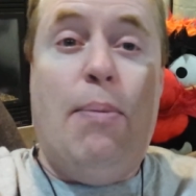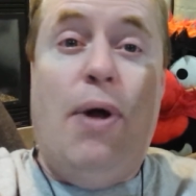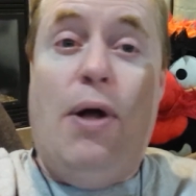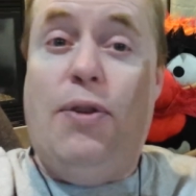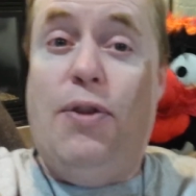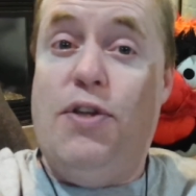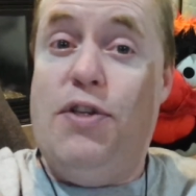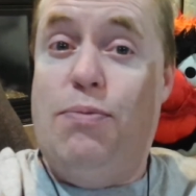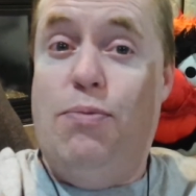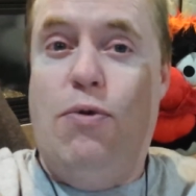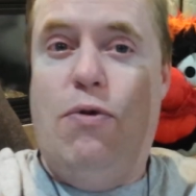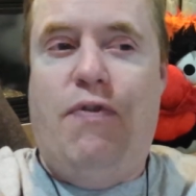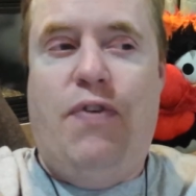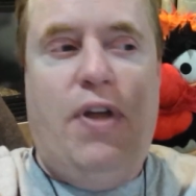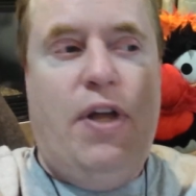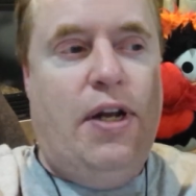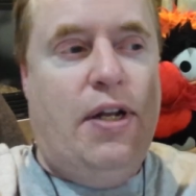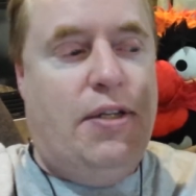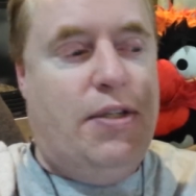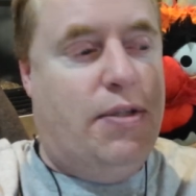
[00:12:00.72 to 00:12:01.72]
about this
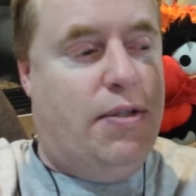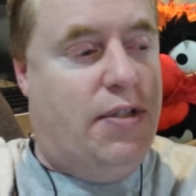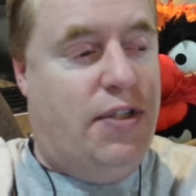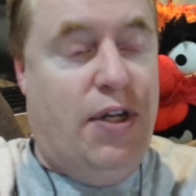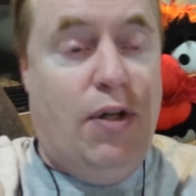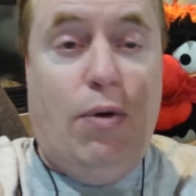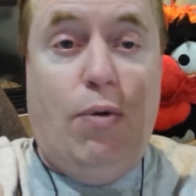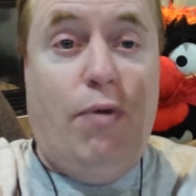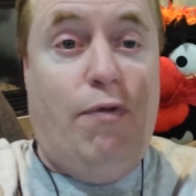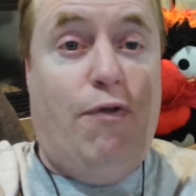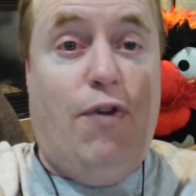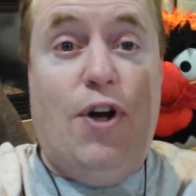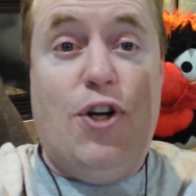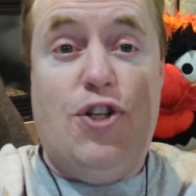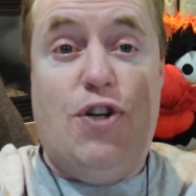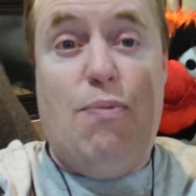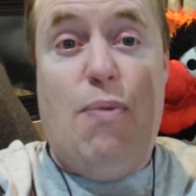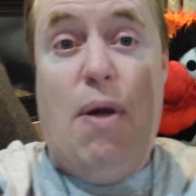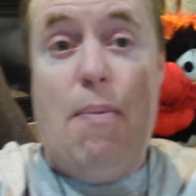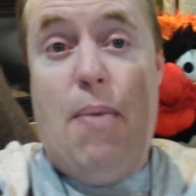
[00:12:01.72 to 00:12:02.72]
movie, and it's still
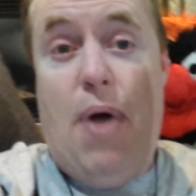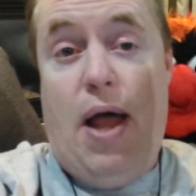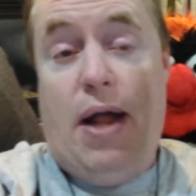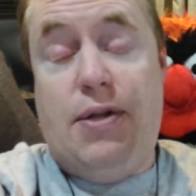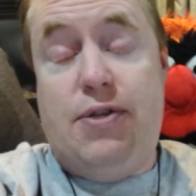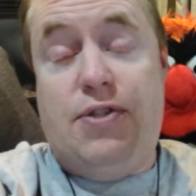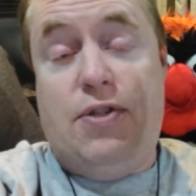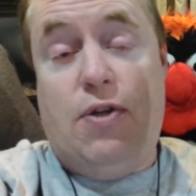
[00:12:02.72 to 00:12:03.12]
fresh in my mind.